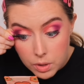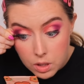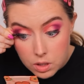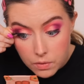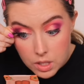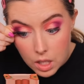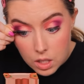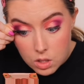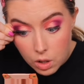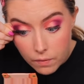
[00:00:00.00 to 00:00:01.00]
because obviously
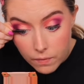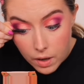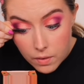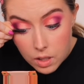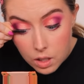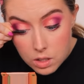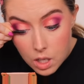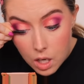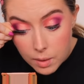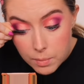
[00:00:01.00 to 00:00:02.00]
that took a very long
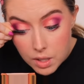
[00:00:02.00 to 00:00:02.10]
time,